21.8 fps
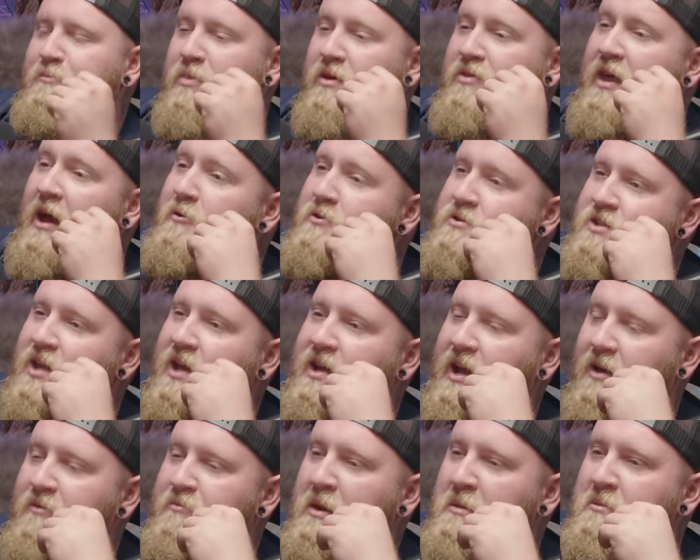Yeah. But that was like,
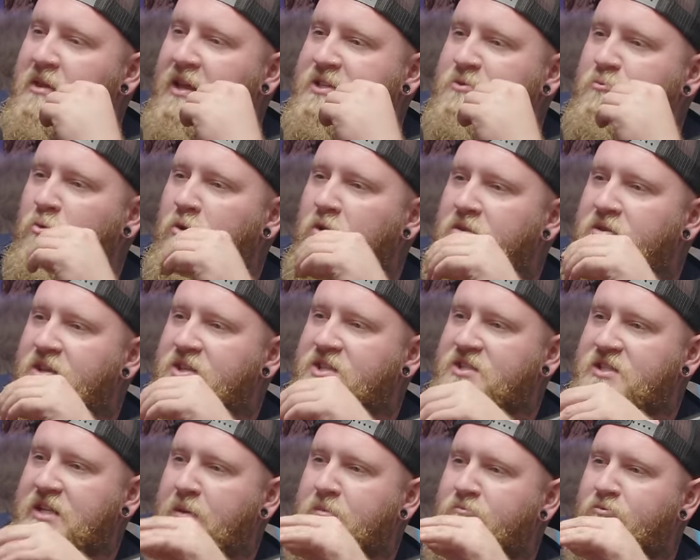maybe that's where this
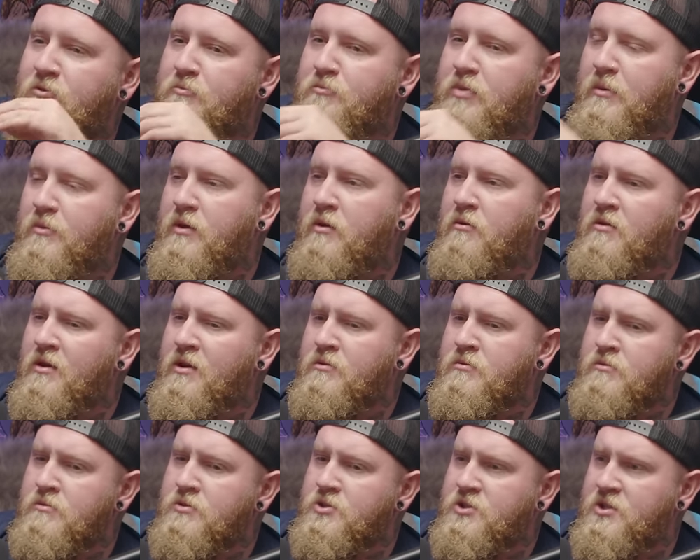stemmed from. People, they were like,
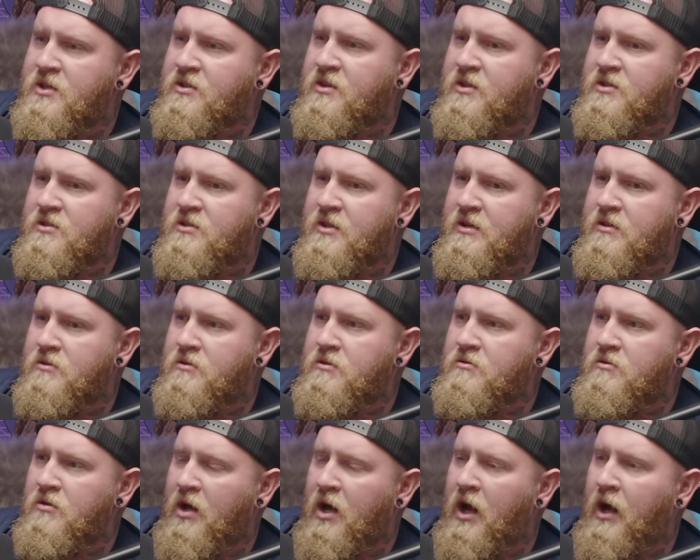oh shit, this like
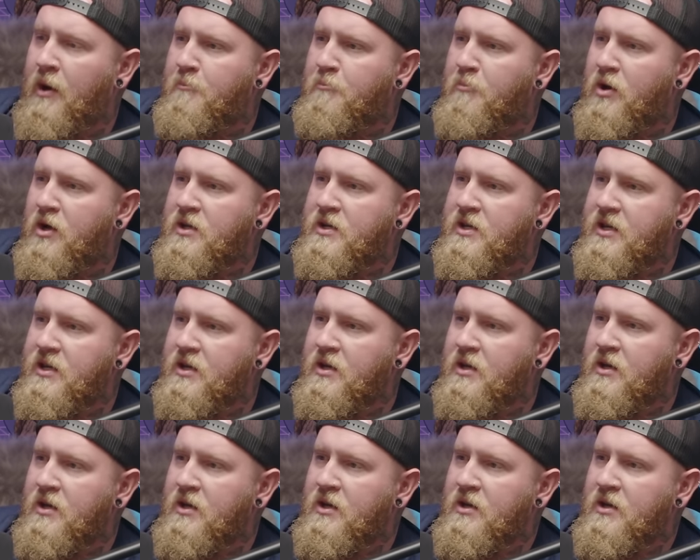little hot bunny.